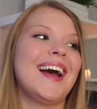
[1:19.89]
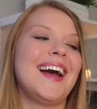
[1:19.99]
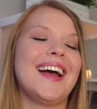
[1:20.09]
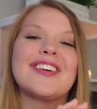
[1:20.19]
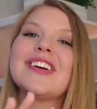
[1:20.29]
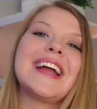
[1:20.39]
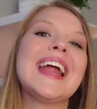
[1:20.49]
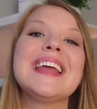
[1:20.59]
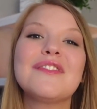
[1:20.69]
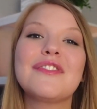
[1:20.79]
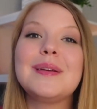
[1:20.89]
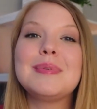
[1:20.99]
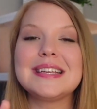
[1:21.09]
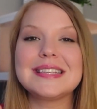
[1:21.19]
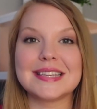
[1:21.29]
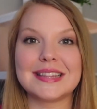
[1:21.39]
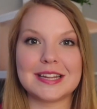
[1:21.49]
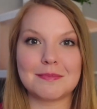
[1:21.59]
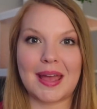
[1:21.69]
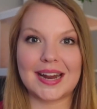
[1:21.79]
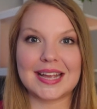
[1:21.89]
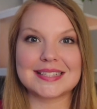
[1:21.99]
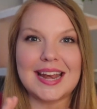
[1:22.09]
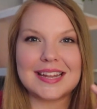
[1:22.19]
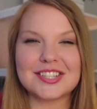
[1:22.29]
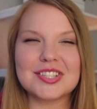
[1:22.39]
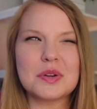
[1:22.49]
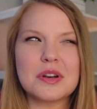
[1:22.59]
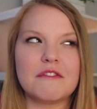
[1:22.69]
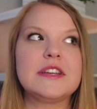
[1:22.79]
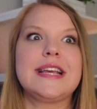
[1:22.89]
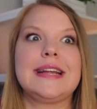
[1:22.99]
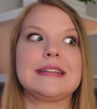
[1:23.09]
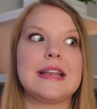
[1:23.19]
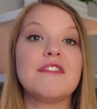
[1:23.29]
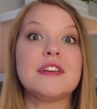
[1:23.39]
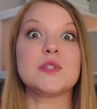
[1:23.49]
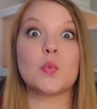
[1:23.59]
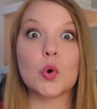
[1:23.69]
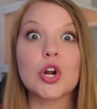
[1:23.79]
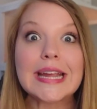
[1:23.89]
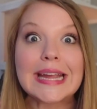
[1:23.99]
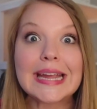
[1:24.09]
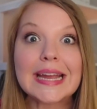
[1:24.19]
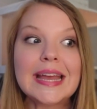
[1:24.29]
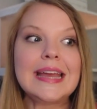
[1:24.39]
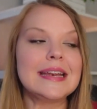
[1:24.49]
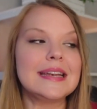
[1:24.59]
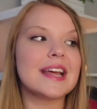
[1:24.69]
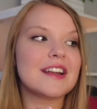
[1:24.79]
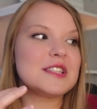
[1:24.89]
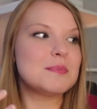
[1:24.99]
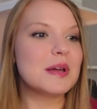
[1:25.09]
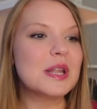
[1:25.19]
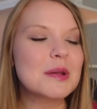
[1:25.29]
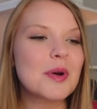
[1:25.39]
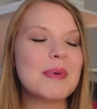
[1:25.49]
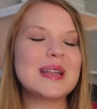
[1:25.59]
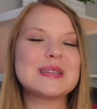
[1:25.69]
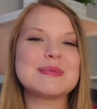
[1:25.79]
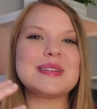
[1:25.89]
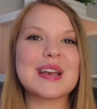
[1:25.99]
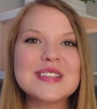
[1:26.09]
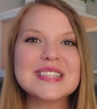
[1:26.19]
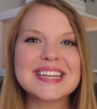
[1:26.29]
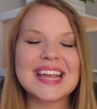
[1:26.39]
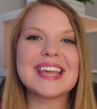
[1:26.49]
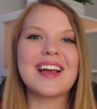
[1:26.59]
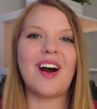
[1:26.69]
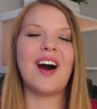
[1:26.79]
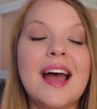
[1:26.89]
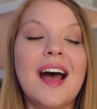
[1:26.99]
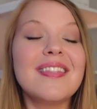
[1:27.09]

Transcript: uh, creating freebies and lead magnets, and it just sort of feels like none of it's working, none of it's building momentum, none of it's taking off.